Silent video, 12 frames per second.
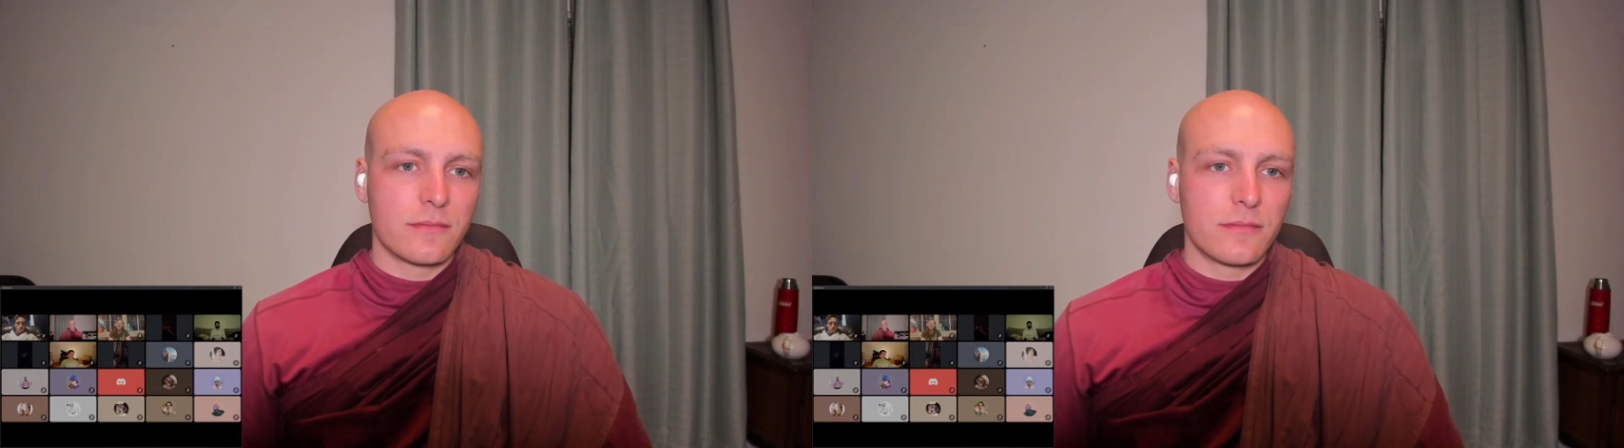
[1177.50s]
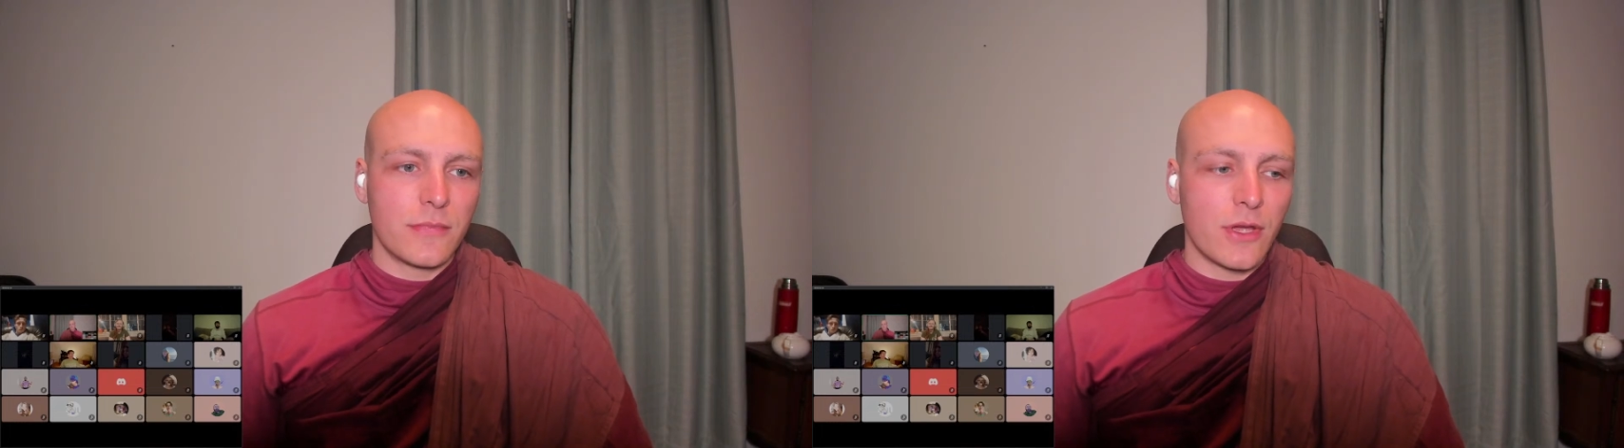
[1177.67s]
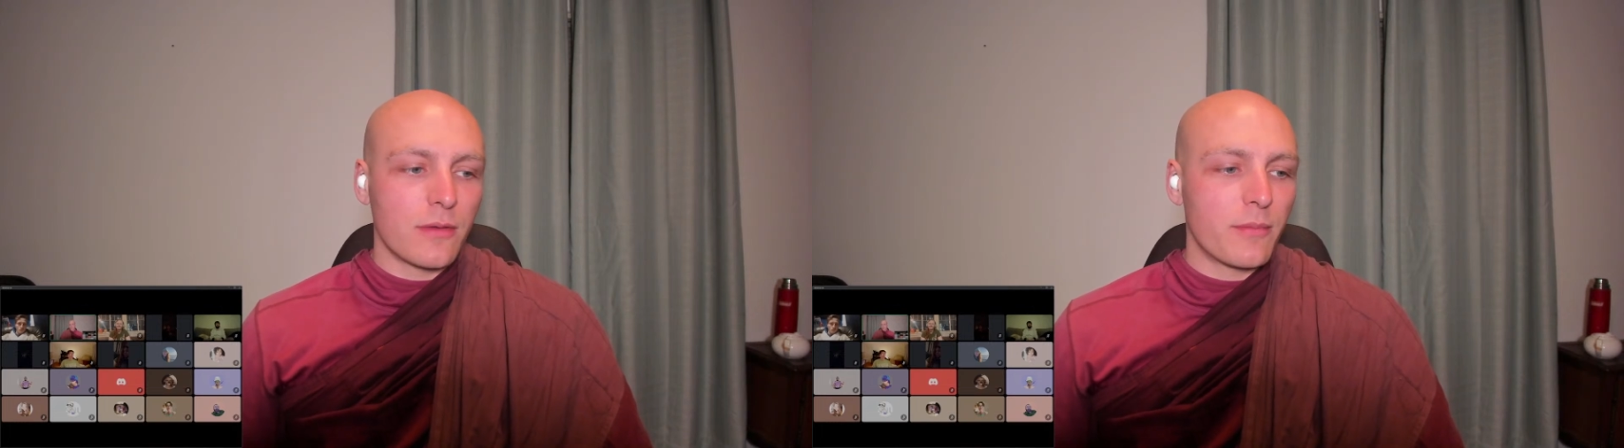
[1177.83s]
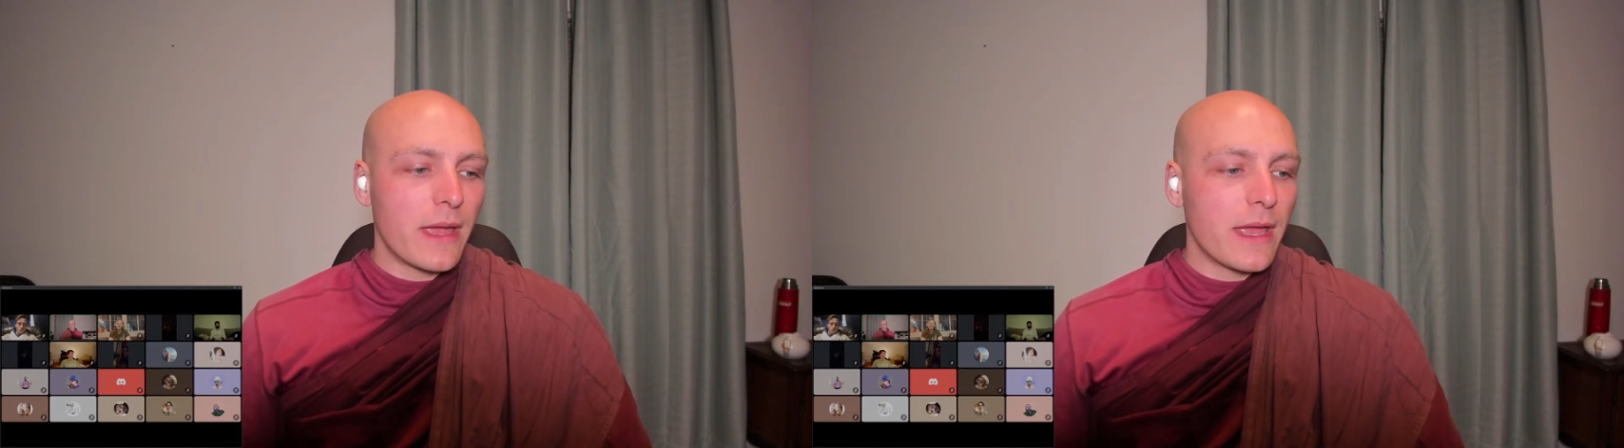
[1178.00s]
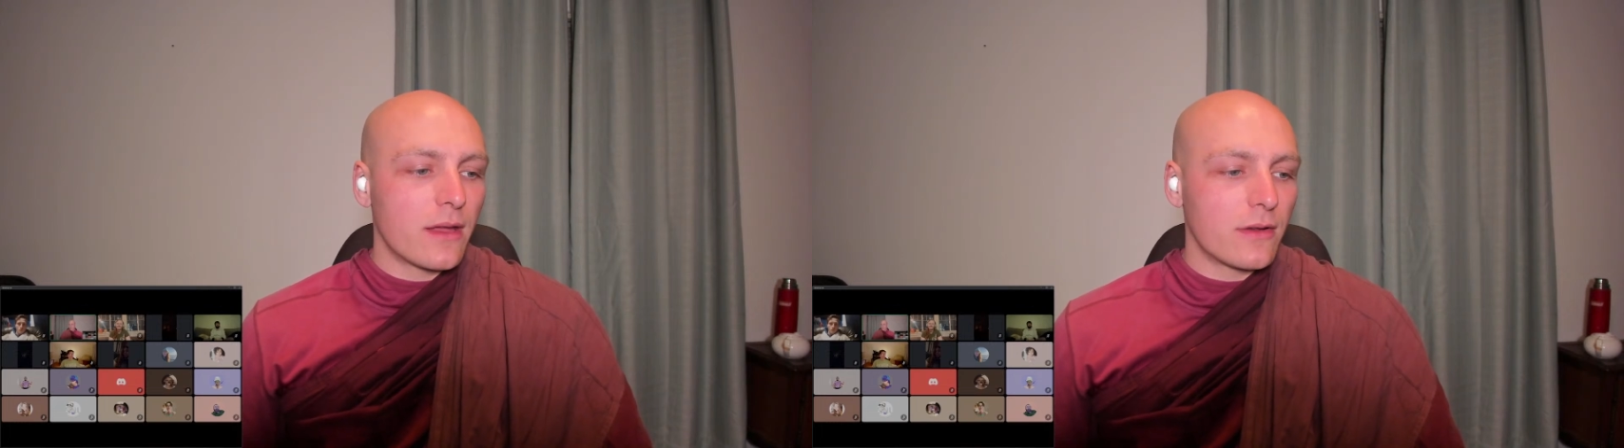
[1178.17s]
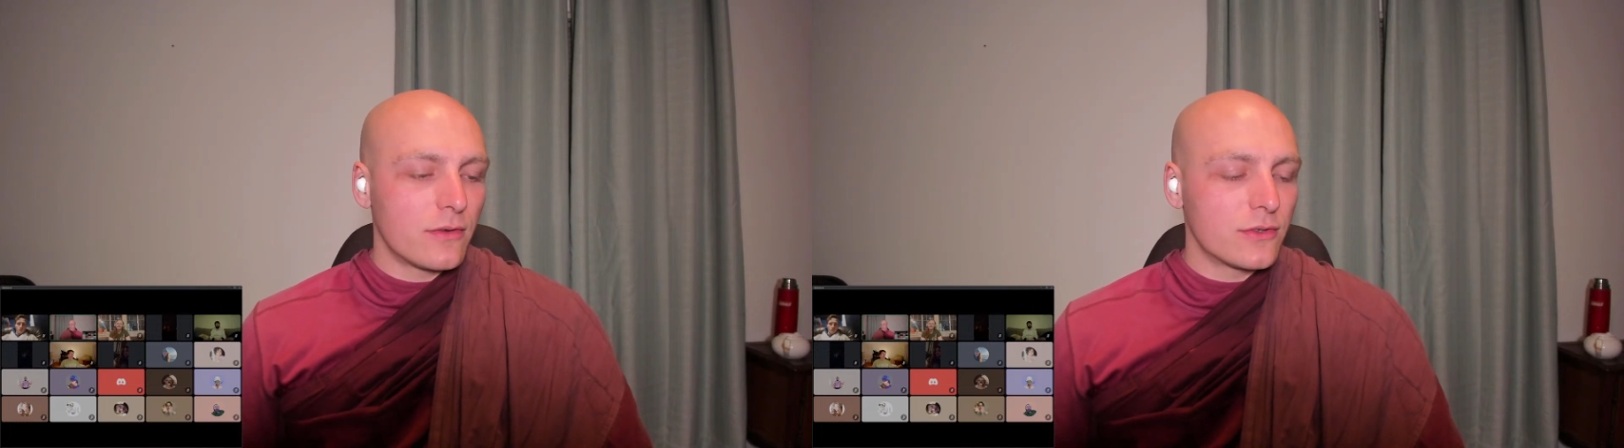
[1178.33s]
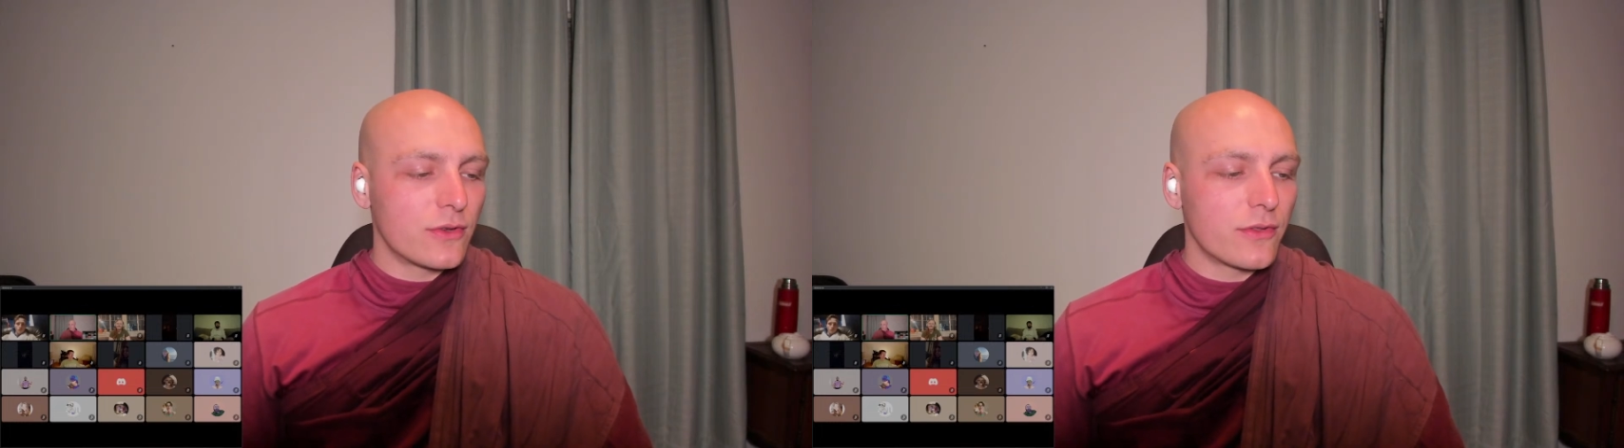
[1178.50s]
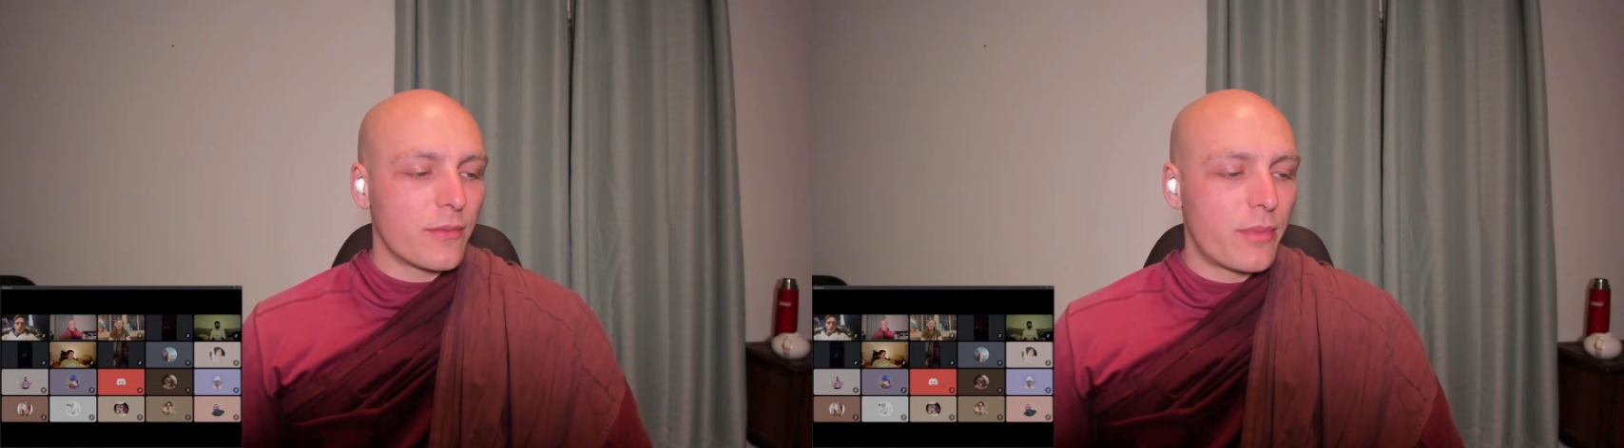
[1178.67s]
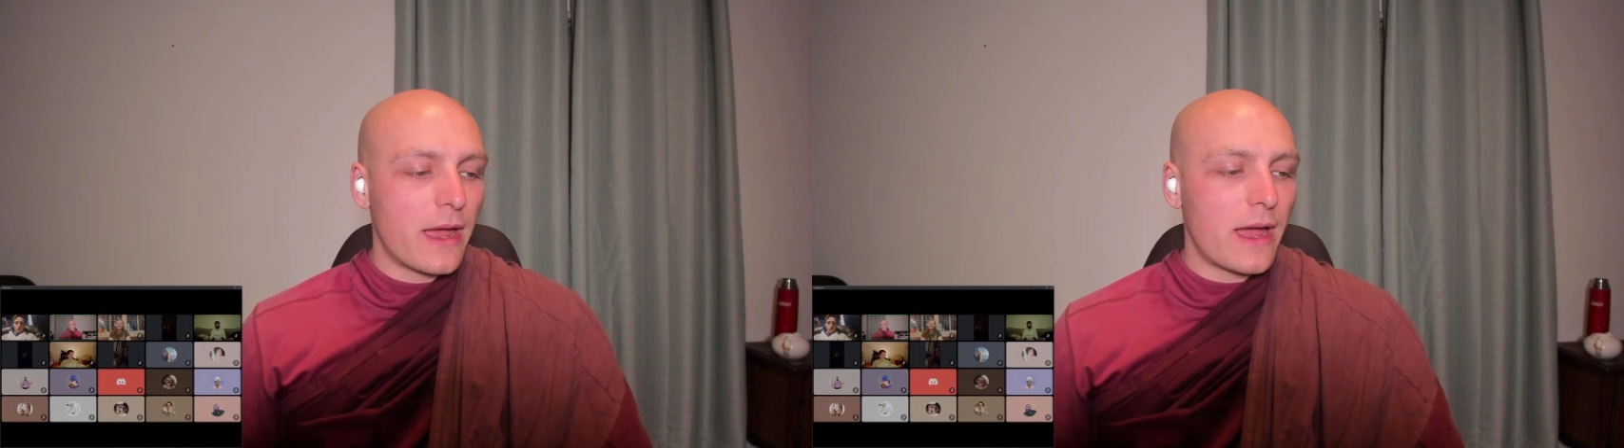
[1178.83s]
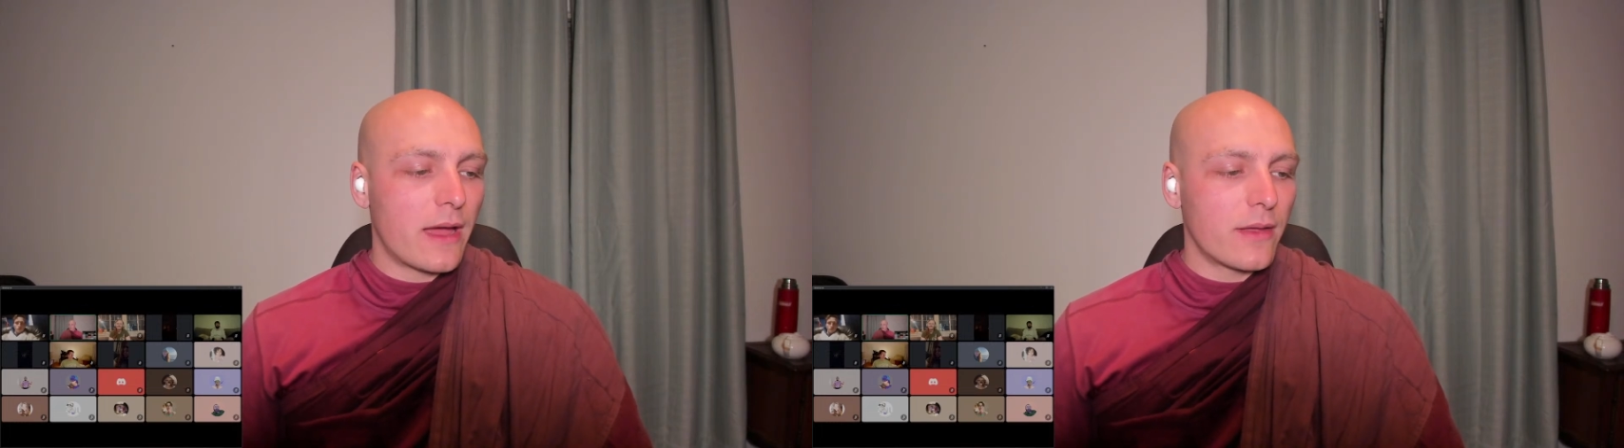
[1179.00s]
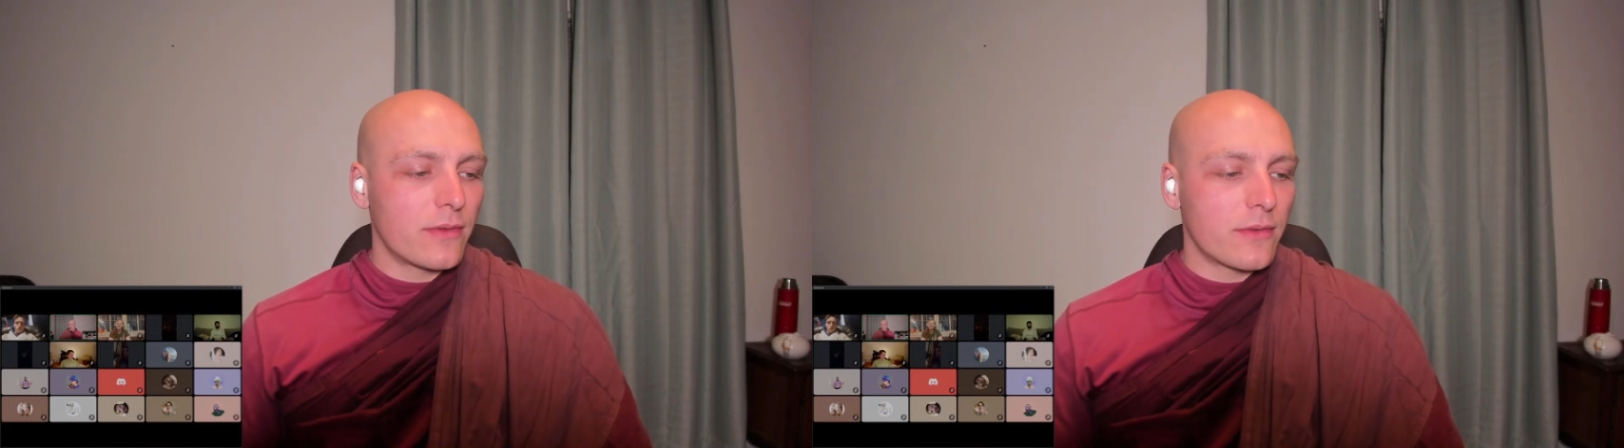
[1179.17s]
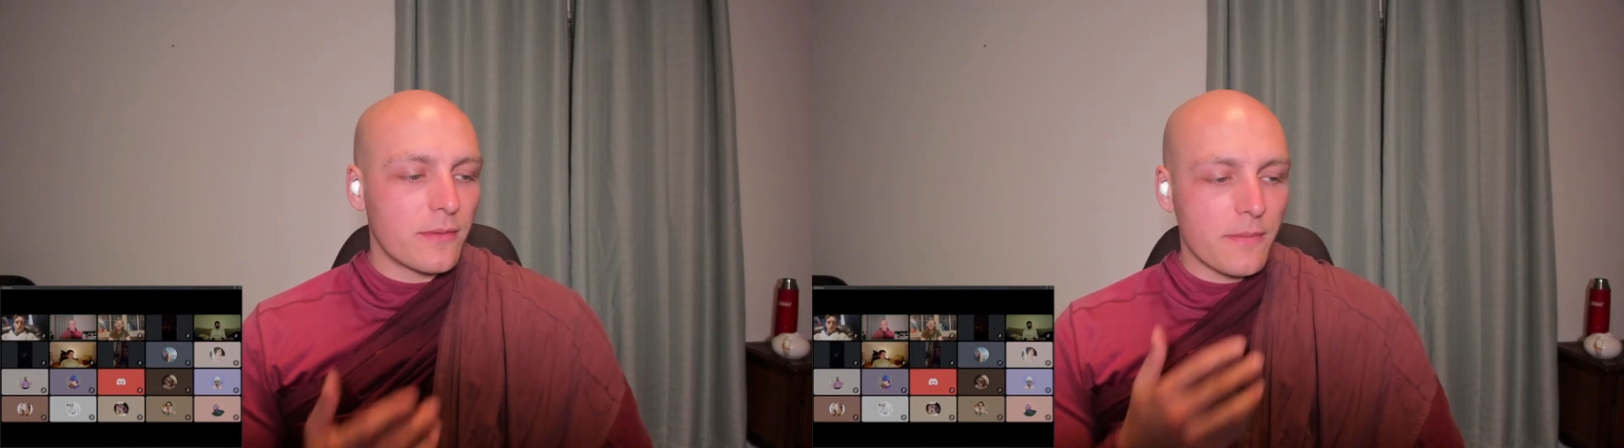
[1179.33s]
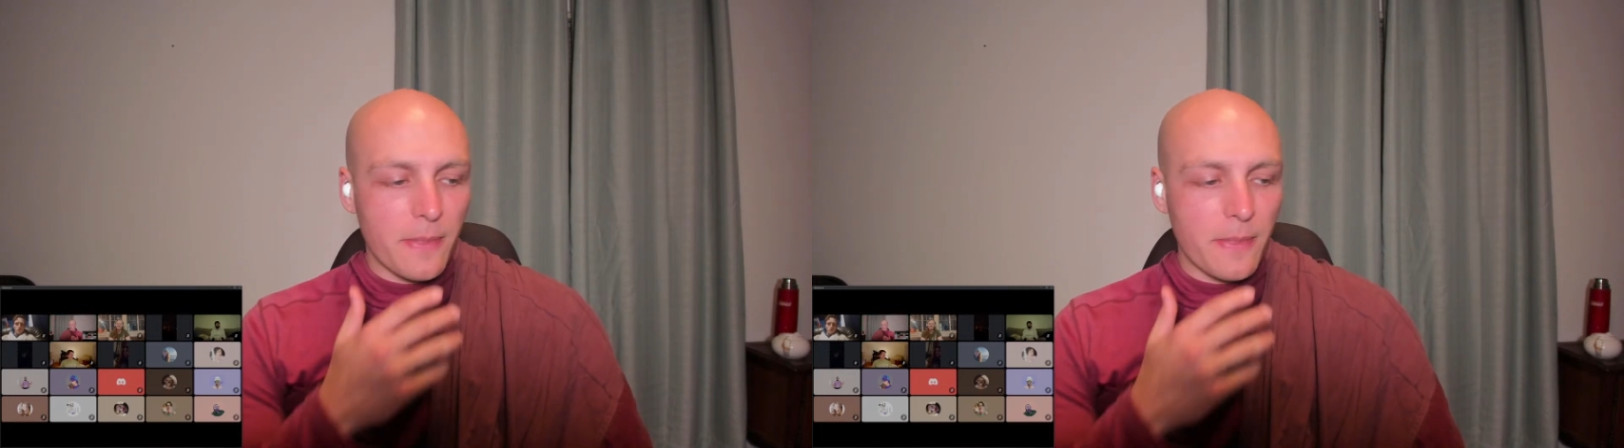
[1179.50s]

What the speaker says: man who's on the path,